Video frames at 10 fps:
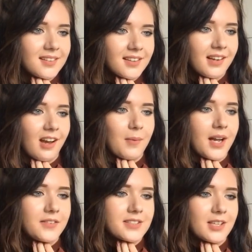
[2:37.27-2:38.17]
Okay, I
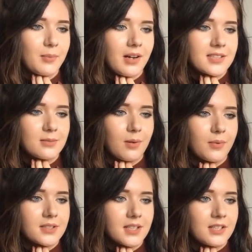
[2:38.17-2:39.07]
might have to skip past this one
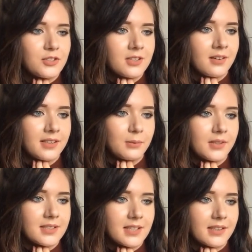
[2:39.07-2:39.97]
because I literally can't hear what
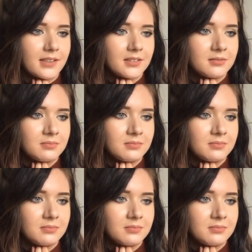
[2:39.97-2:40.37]
they're saying.